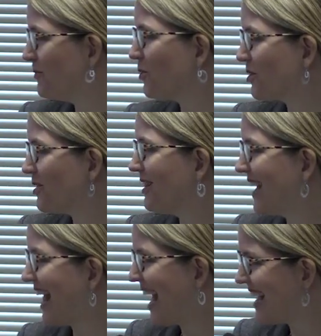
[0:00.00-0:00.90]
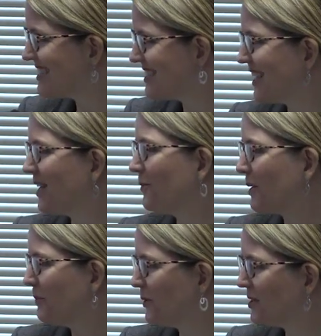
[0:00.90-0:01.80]
North Carolina has the data,
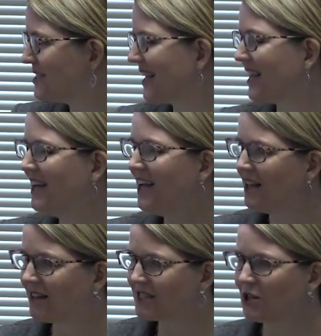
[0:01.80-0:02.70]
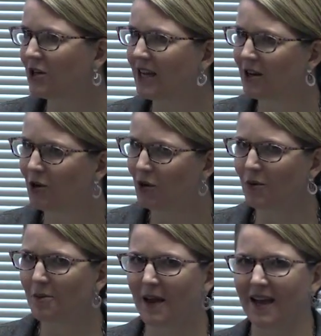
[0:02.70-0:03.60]
we can pull the data. Let's look at who
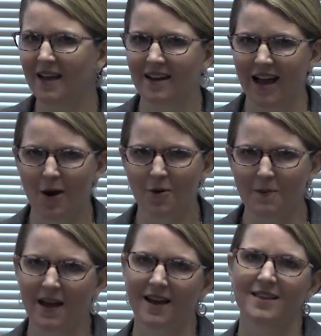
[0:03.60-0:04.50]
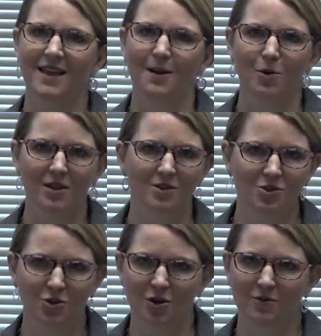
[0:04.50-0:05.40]
we're paying, how we're paying them, what the
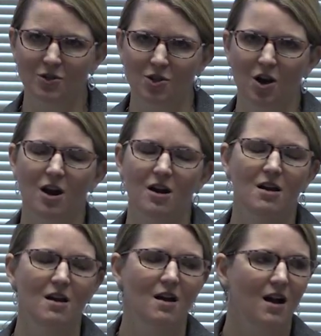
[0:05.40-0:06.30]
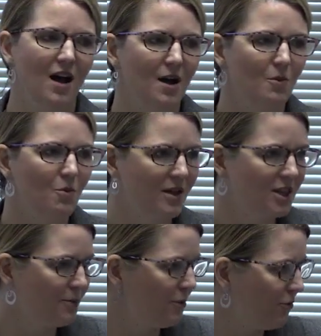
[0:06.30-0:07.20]
turnovers are, uh, what
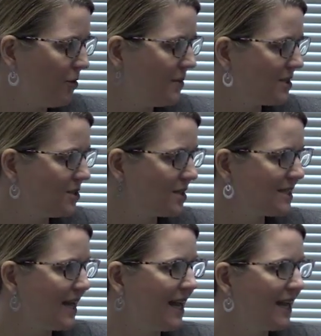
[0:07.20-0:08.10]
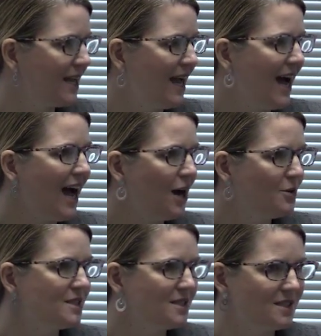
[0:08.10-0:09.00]
their performance looks like,
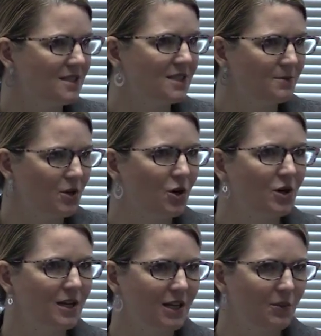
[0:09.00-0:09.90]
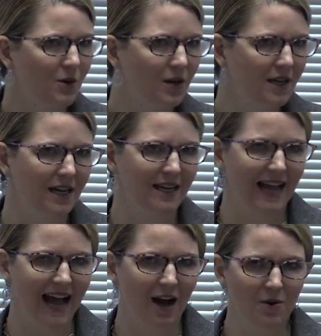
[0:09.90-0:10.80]
how is the system currently working
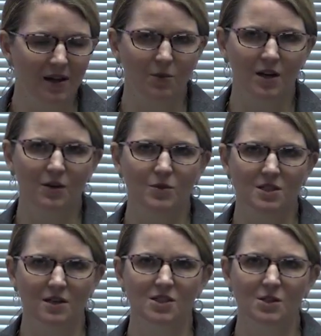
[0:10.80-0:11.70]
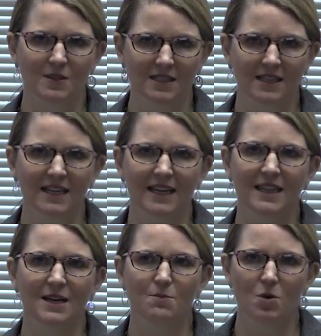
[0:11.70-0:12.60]
now, and what results are we seeing. I
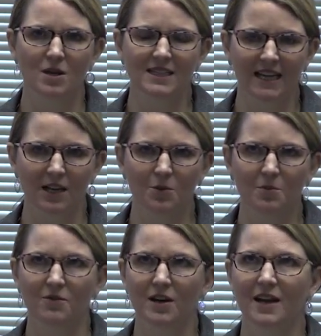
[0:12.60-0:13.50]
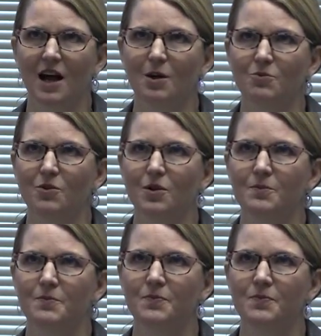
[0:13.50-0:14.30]
think more data would be very helpful.